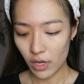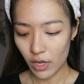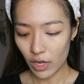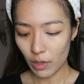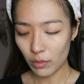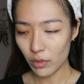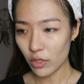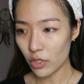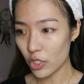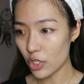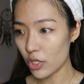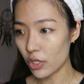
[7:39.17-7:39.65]

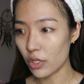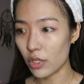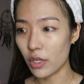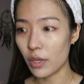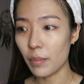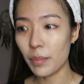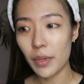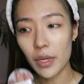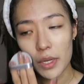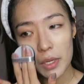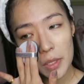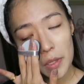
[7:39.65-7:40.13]
I'm not sure,
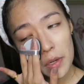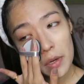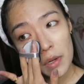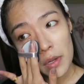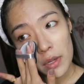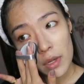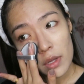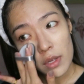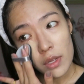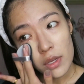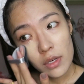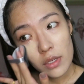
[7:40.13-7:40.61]
but
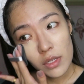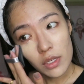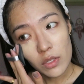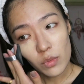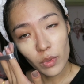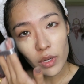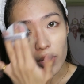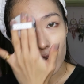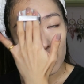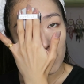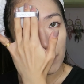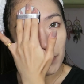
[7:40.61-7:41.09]
this is
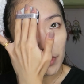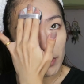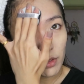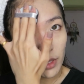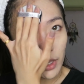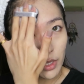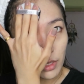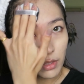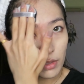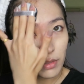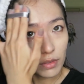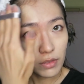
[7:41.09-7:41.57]
what I feel
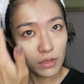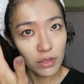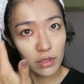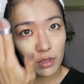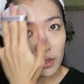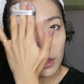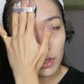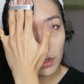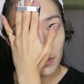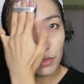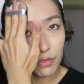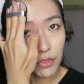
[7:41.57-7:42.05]
like
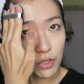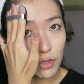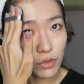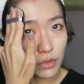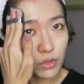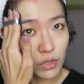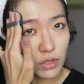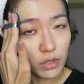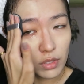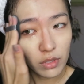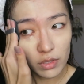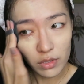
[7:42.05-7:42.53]
it
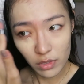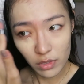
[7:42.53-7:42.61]
feels.